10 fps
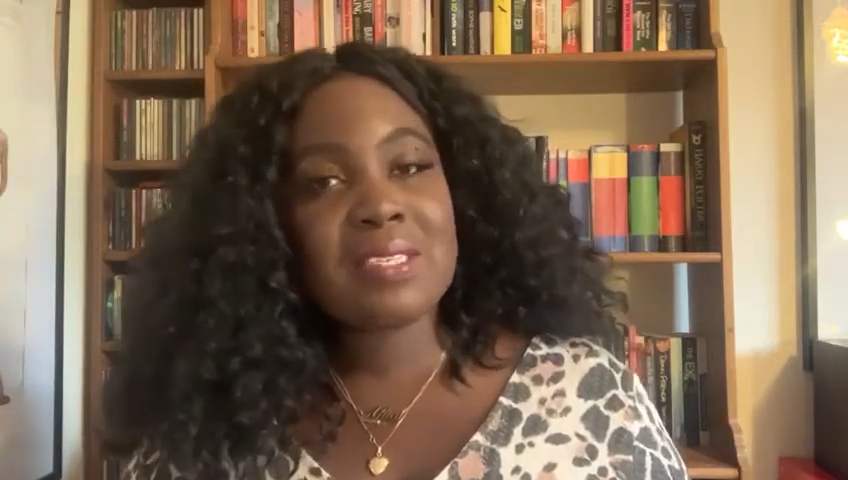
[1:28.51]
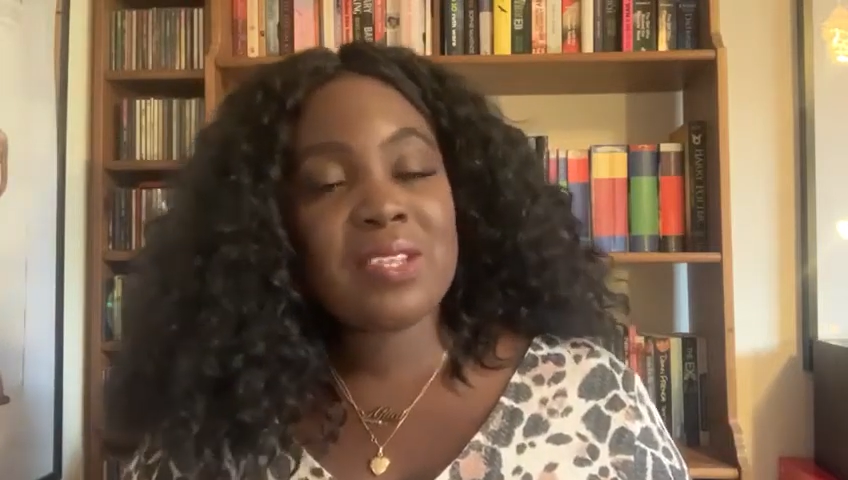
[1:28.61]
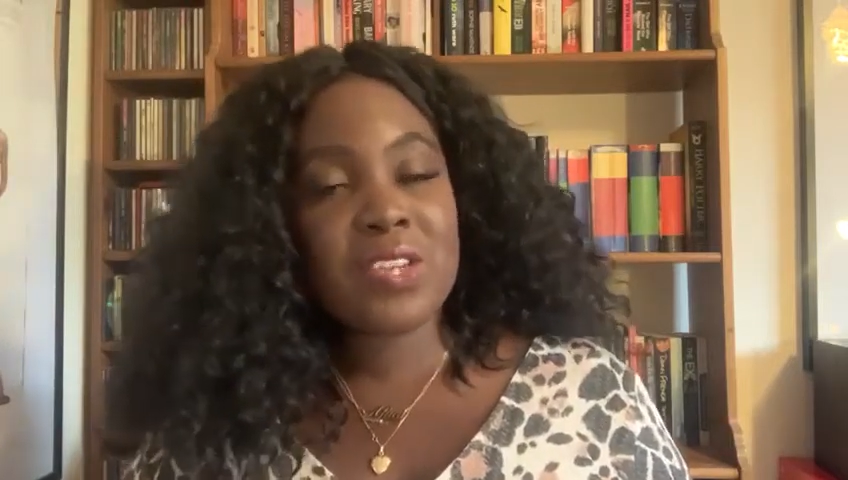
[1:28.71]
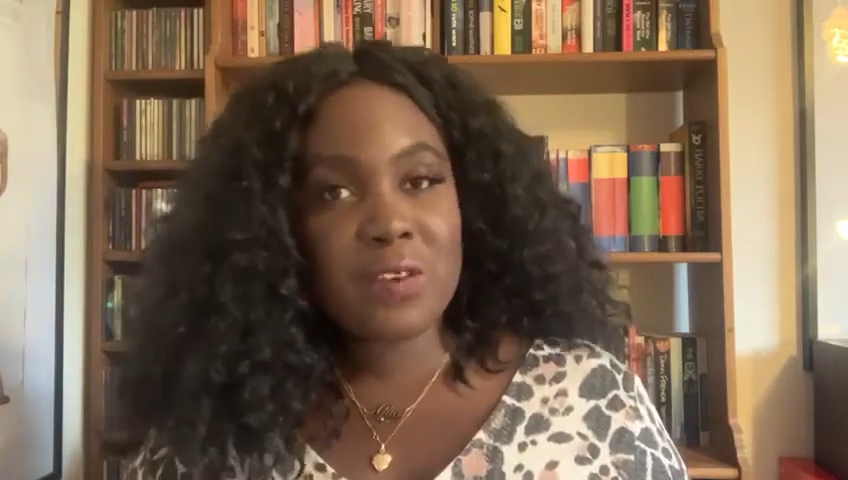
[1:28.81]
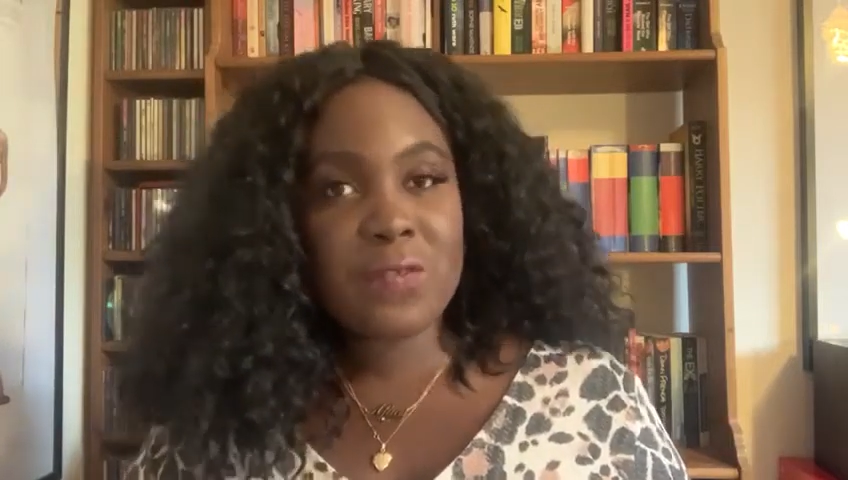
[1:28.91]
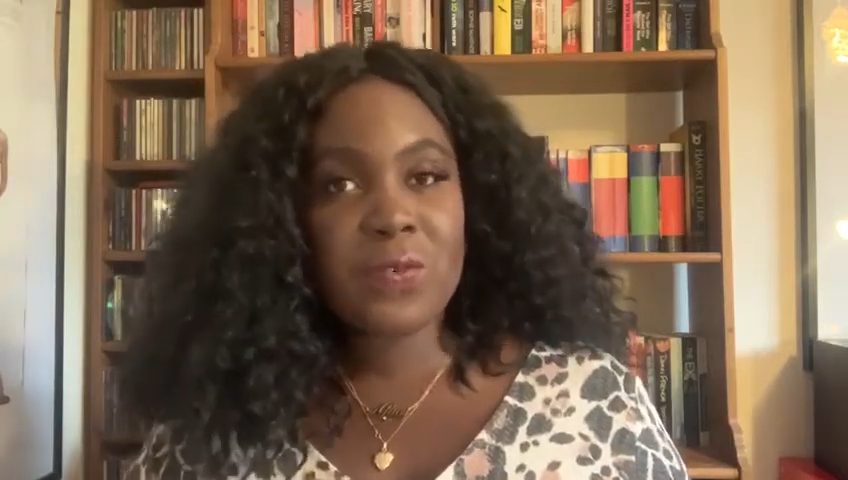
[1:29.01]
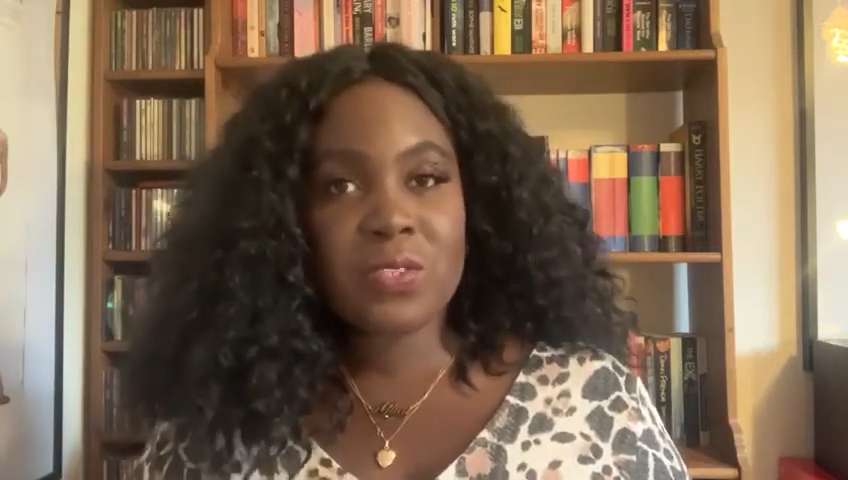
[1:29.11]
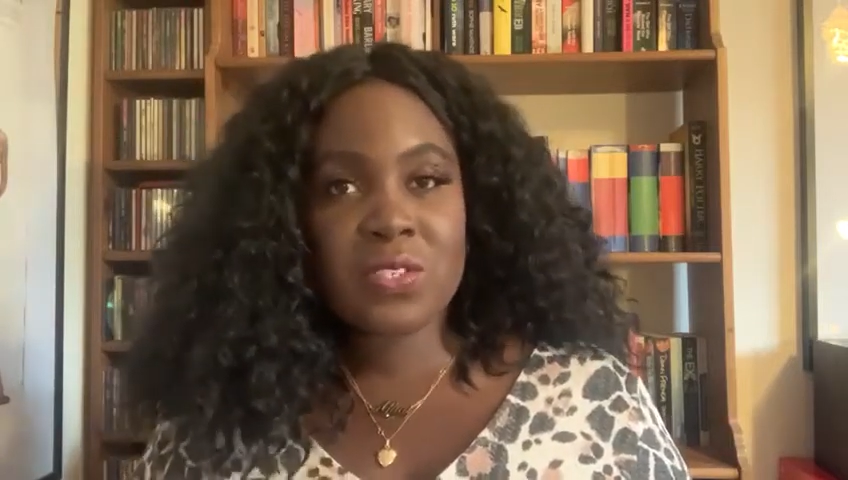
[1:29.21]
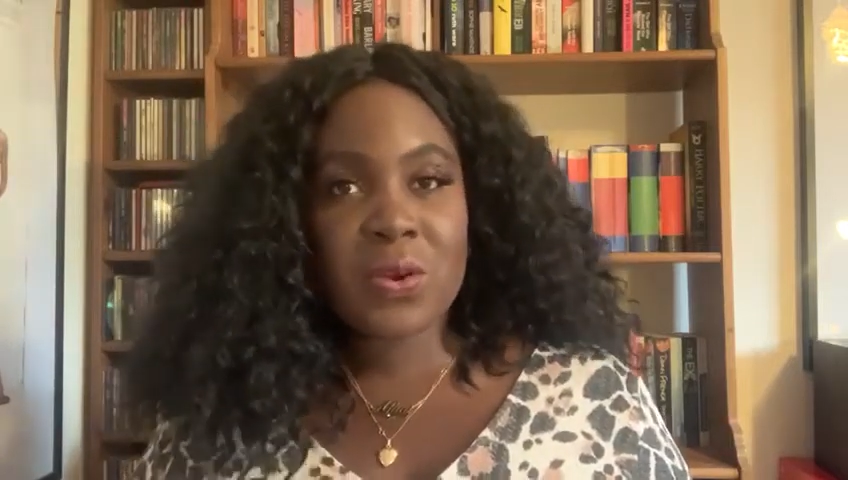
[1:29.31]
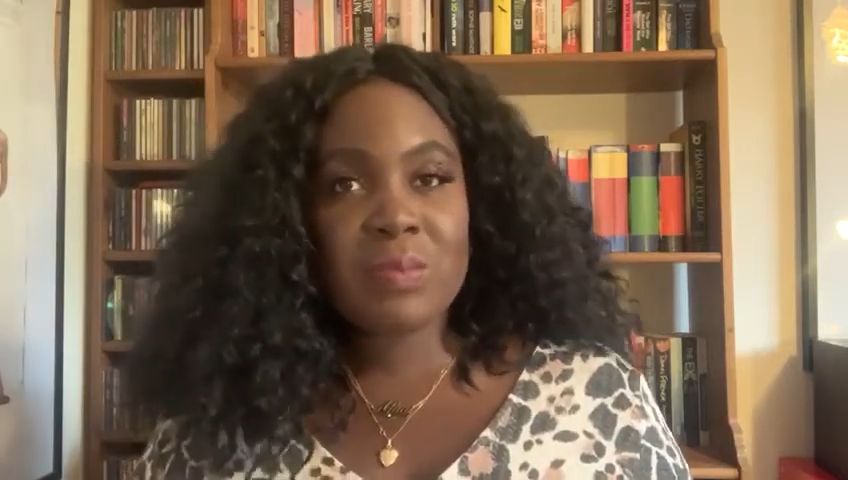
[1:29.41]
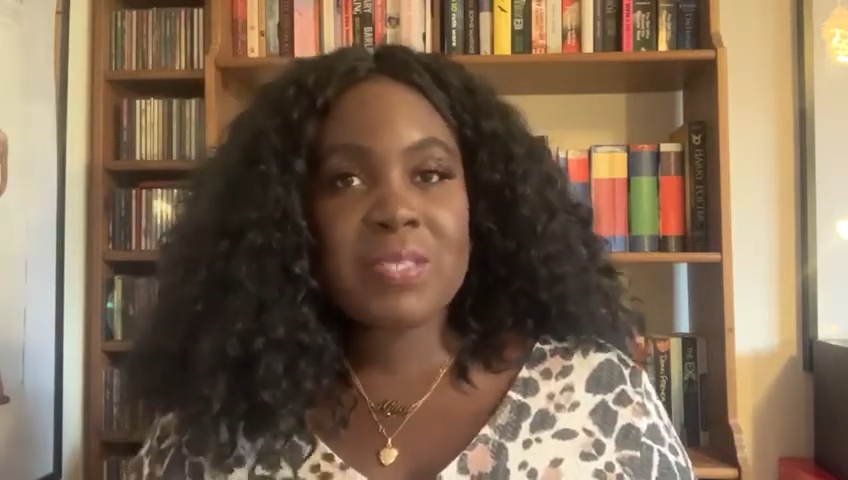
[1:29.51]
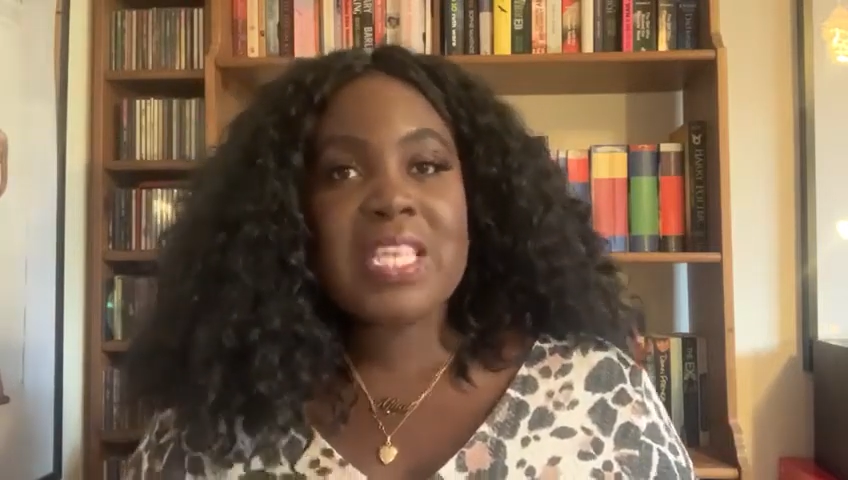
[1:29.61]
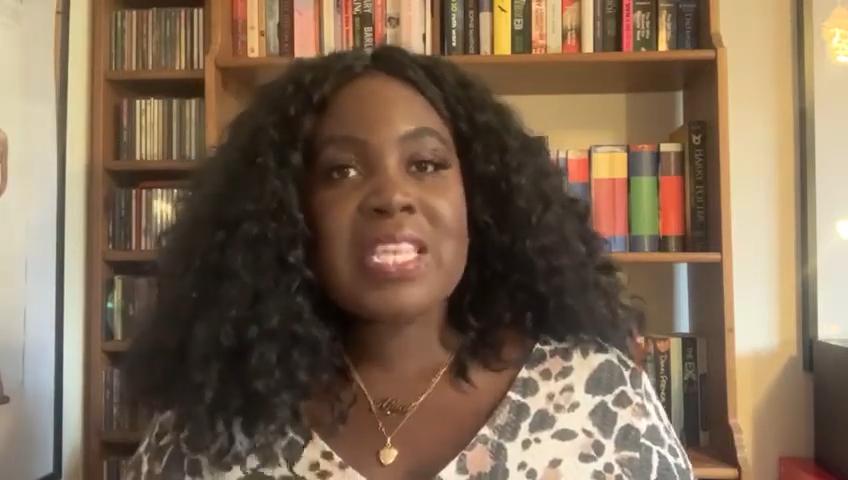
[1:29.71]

3 or 4 stops.